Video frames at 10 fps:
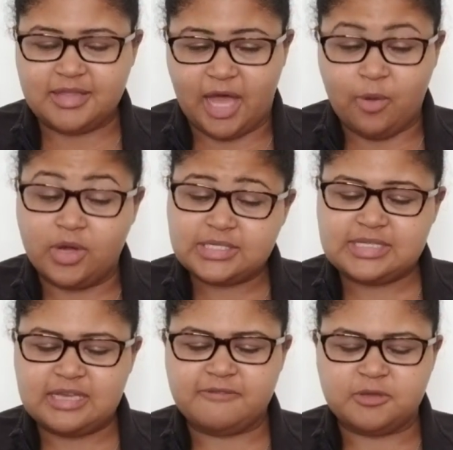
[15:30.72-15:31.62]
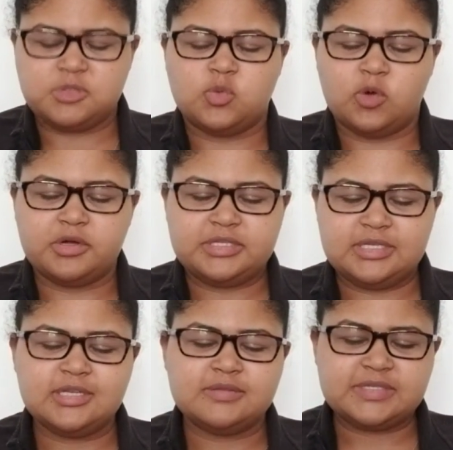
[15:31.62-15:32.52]
I want to say it feels
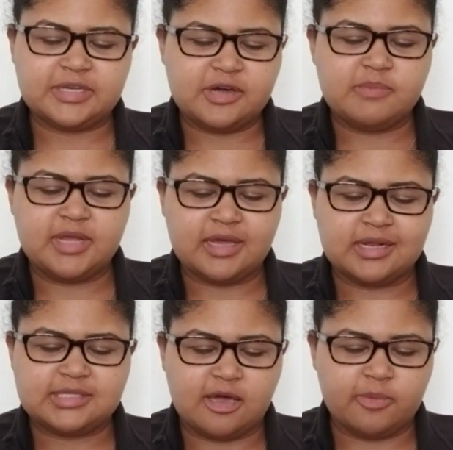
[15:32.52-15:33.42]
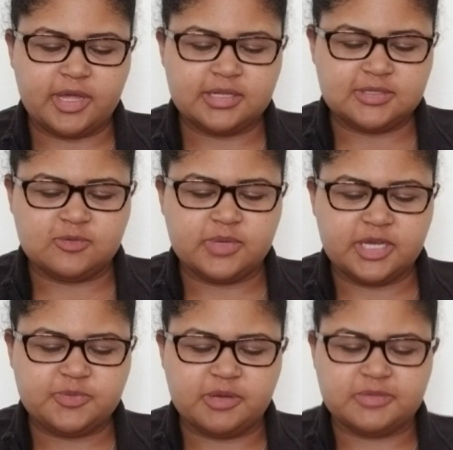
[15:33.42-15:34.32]
warranted, so I'm not going to talk about it too
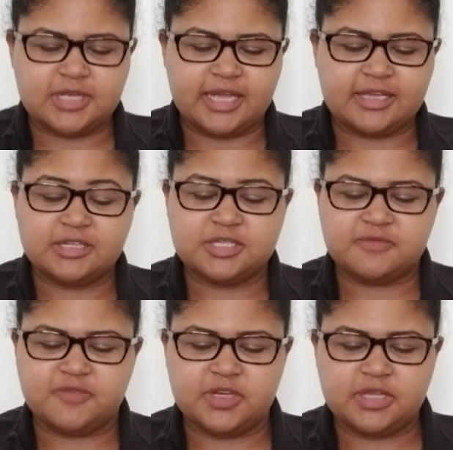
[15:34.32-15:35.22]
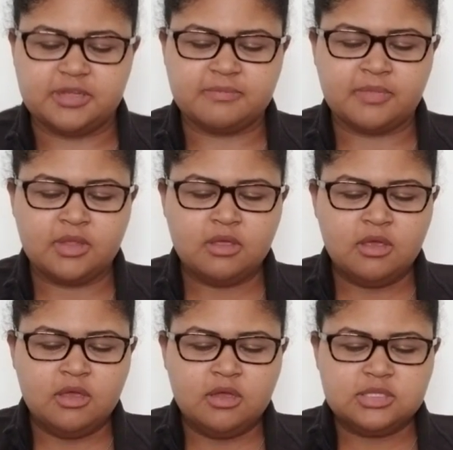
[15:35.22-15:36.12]
much, but I'm just, I can just feel it.
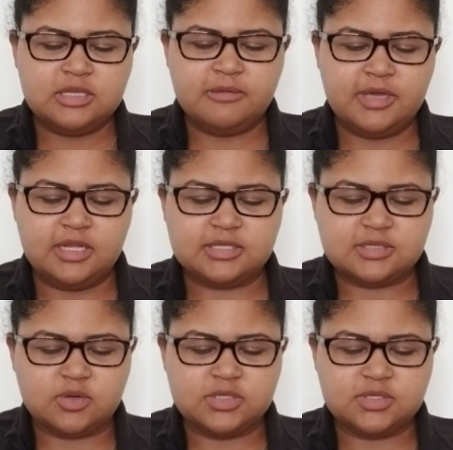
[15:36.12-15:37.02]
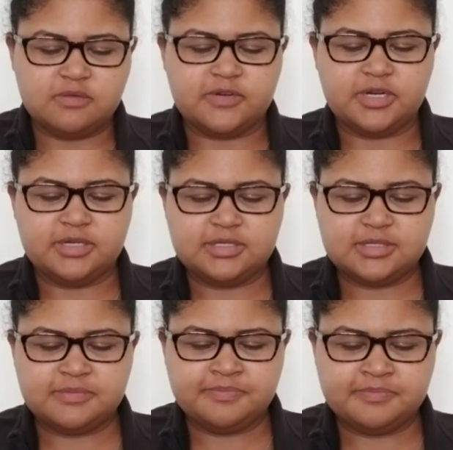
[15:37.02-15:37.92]
Tell me about Eight of Swords in reverse.
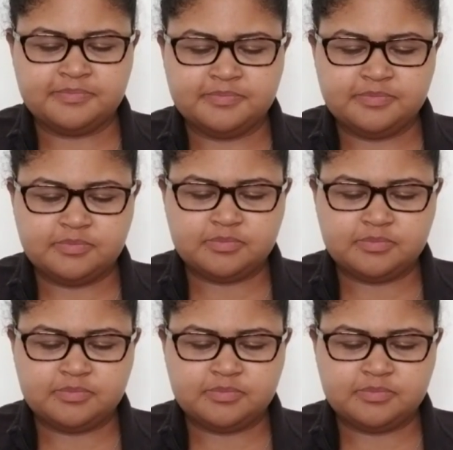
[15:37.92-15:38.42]
For